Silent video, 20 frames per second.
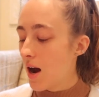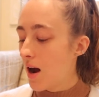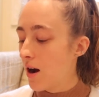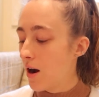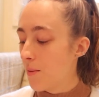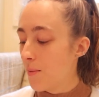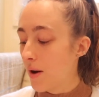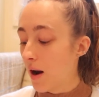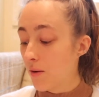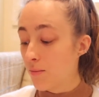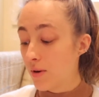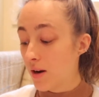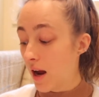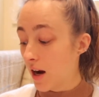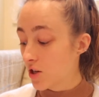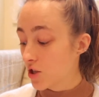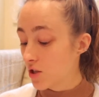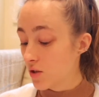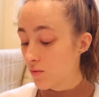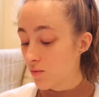And I've been
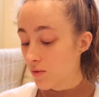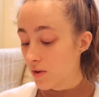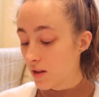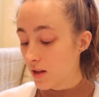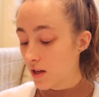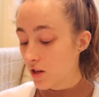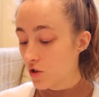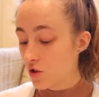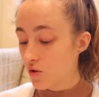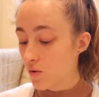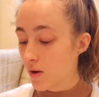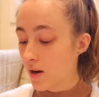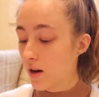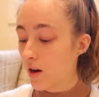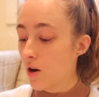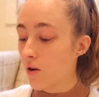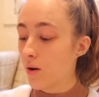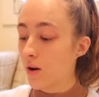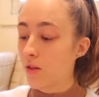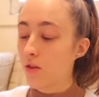actually really enjoying
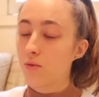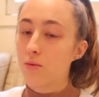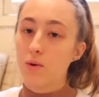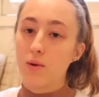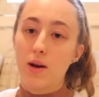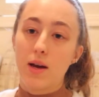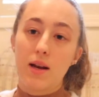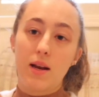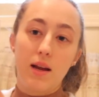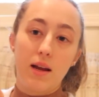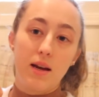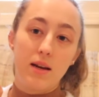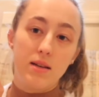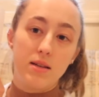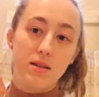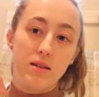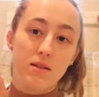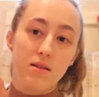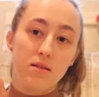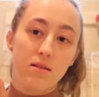going through it,
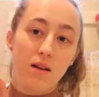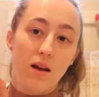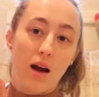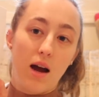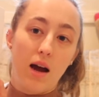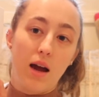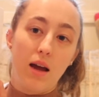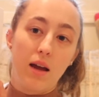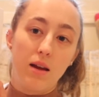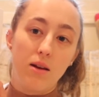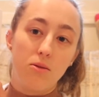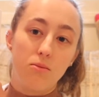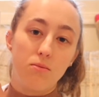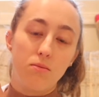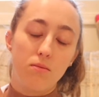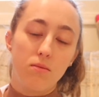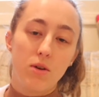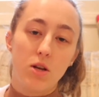and I,